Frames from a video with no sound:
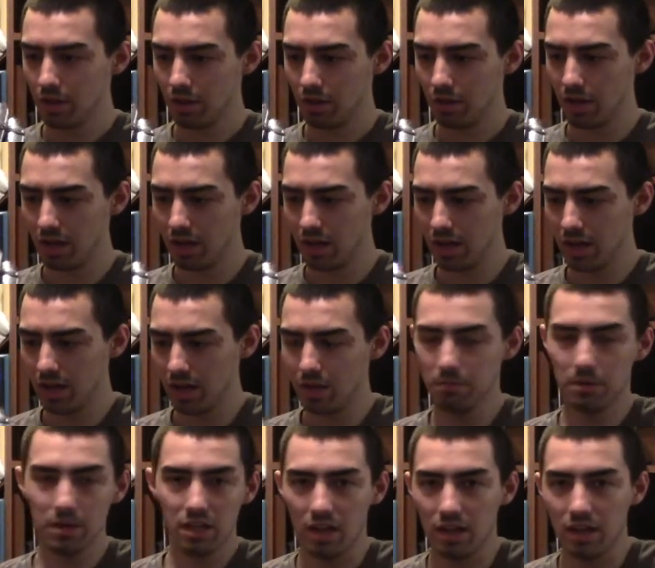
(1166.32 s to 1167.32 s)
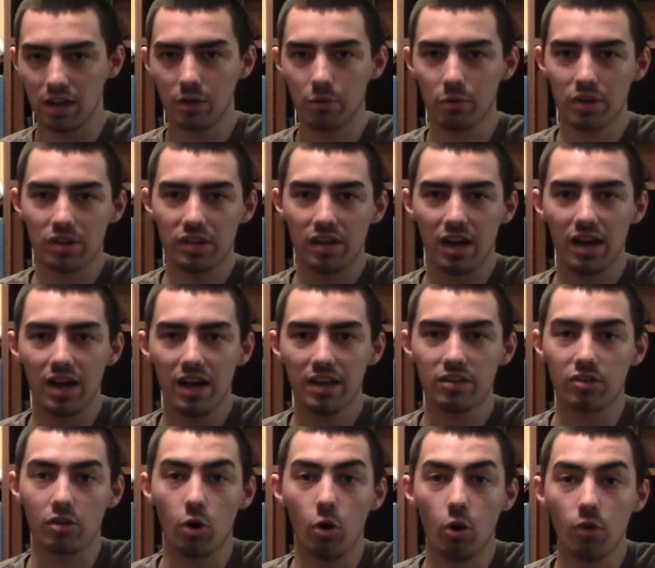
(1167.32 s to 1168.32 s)
But, yeah, anyways,
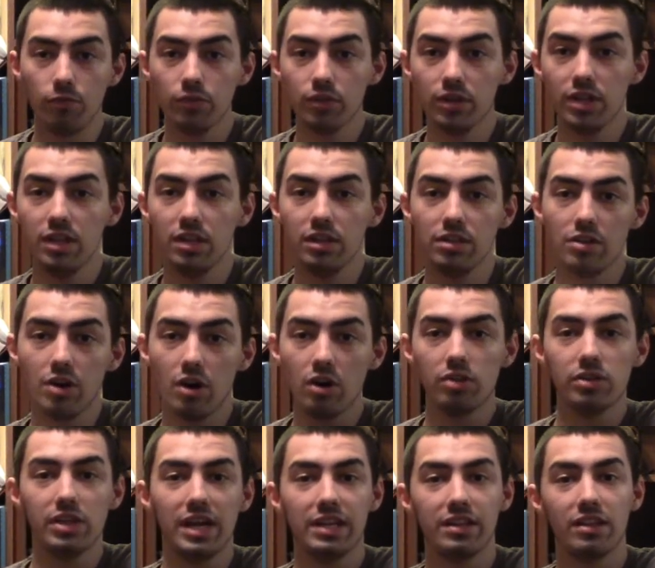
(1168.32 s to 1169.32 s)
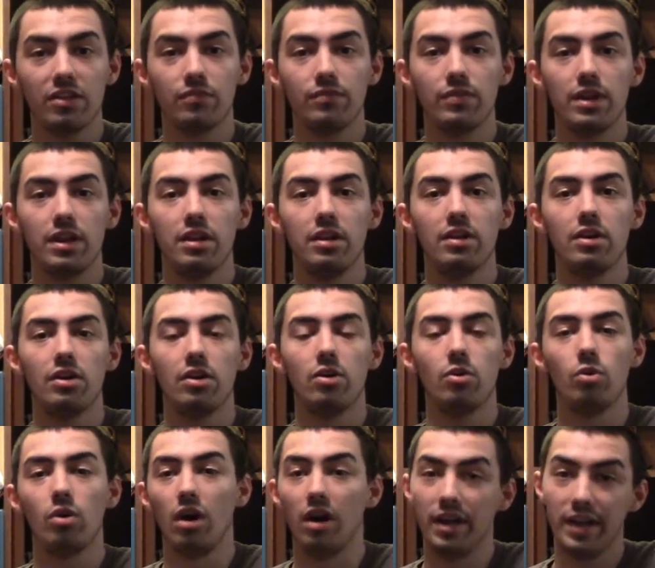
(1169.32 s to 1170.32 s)
guys, hopefully y'all like this
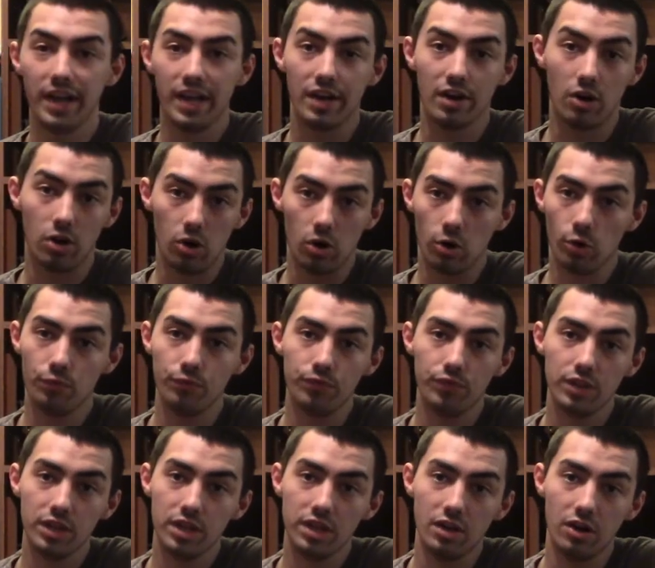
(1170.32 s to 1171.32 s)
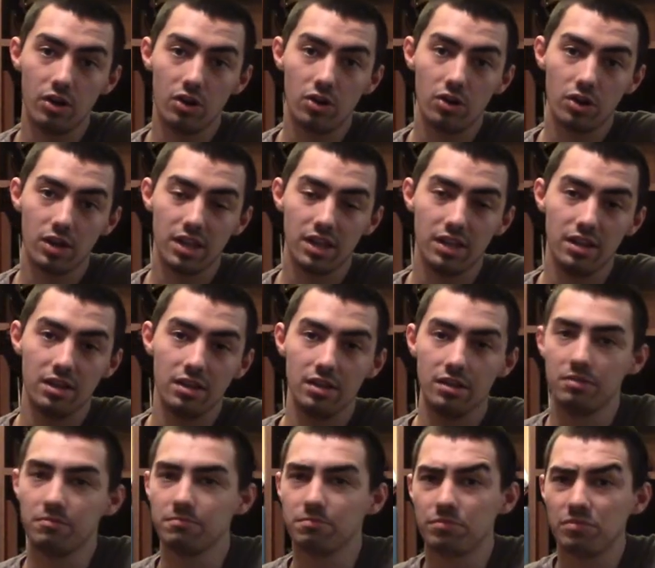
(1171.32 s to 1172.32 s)
video, and hopefully y'all
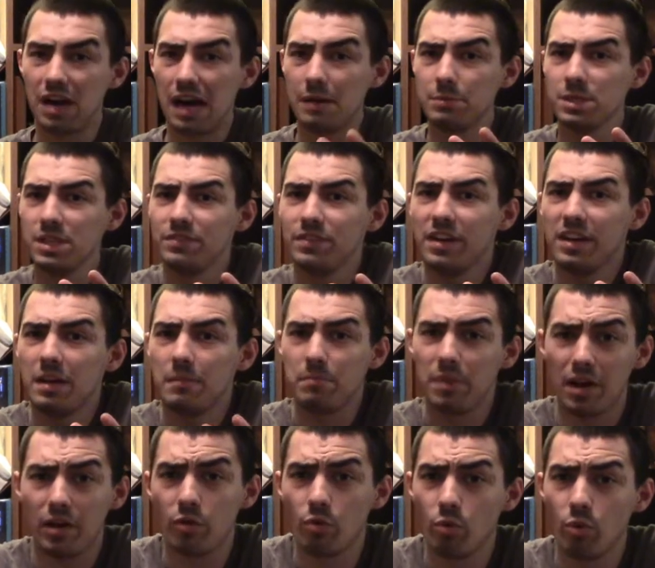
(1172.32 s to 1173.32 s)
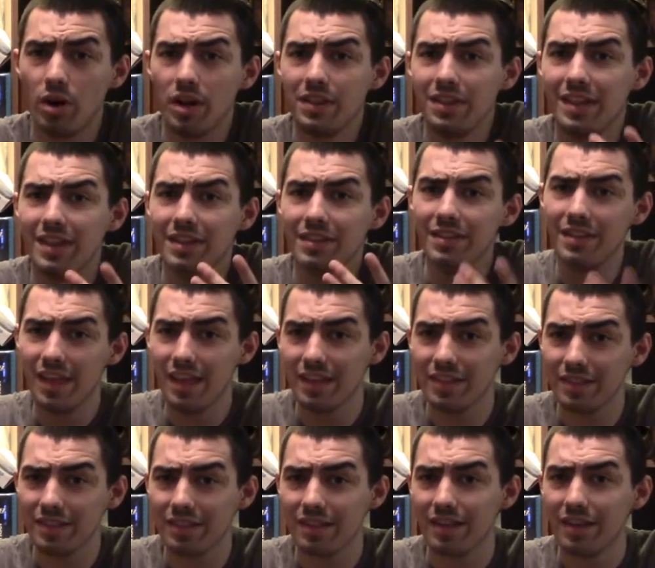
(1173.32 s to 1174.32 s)
can probably find a better one than
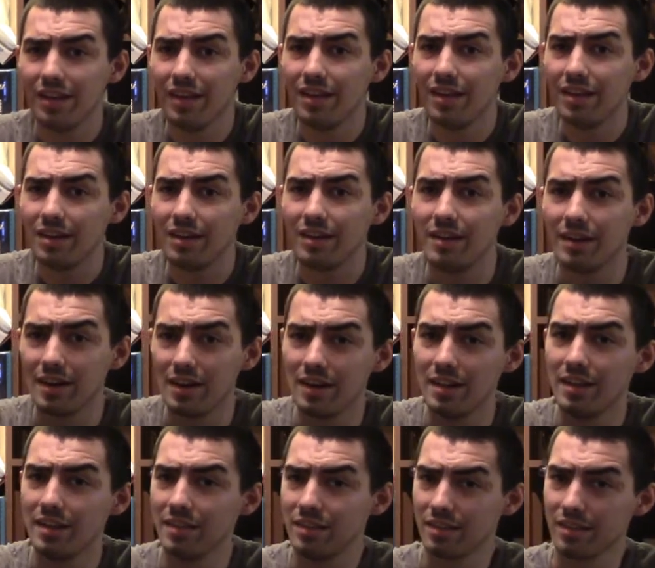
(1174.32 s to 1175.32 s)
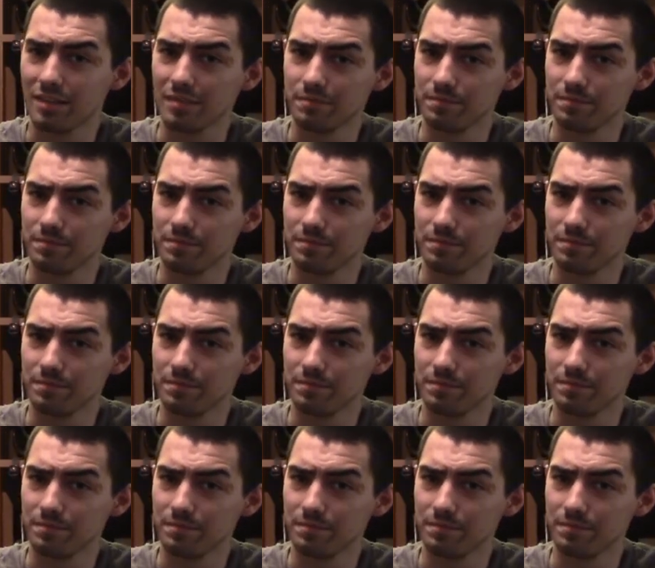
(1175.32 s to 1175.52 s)
this, because